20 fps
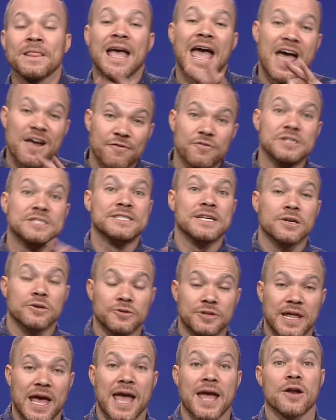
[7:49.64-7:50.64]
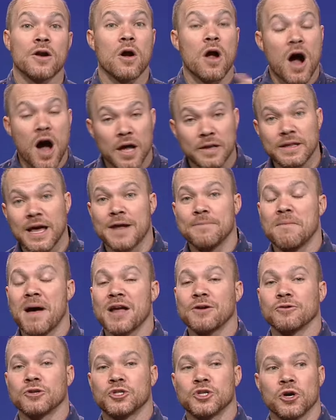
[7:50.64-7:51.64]
every single day in our online
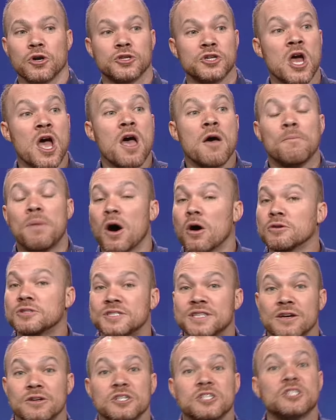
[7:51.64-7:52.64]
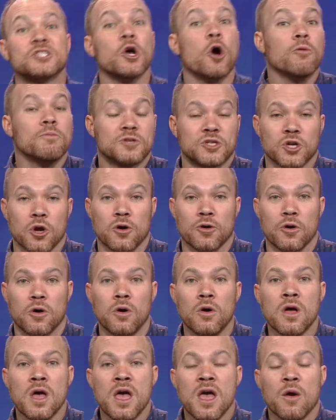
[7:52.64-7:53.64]
microchurch post their soap
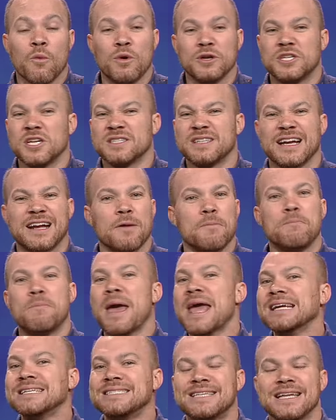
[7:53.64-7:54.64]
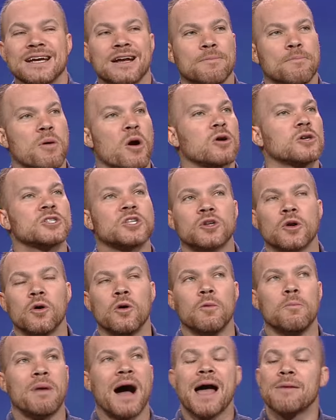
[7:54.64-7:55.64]
journal, which is like a basic
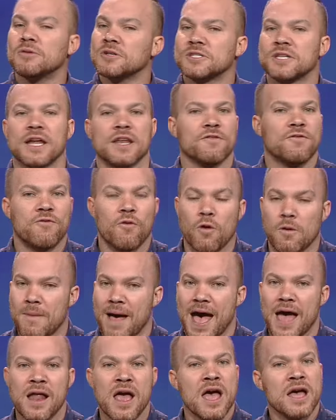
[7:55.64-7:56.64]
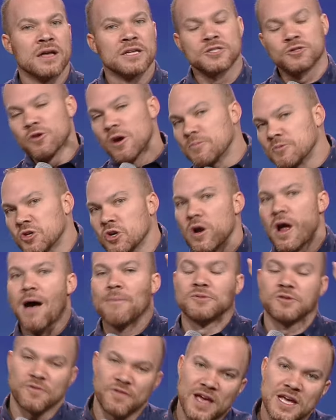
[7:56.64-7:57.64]
personal Bible study format, scripture,
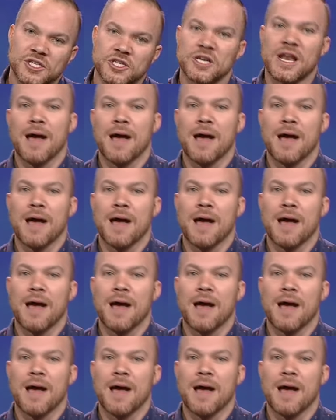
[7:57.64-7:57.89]
observation,